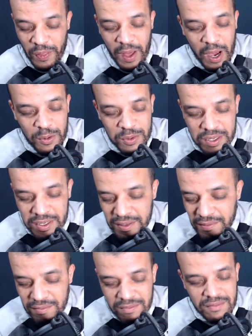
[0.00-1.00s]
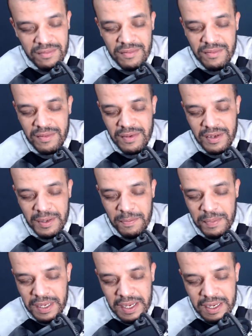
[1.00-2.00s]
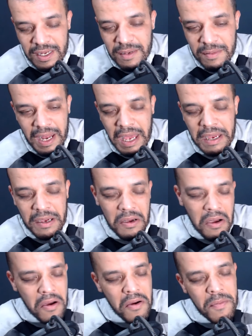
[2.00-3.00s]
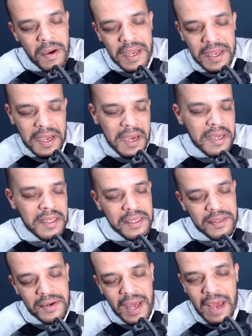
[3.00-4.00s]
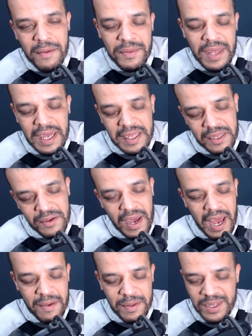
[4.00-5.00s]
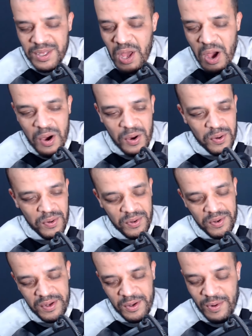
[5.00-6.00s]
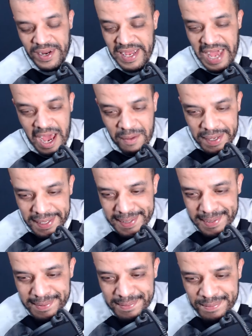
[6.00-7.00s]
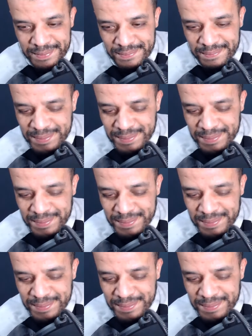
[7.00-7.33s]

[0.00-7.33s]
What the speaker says: without being like, oh my god, I don't have that. No, when I have it,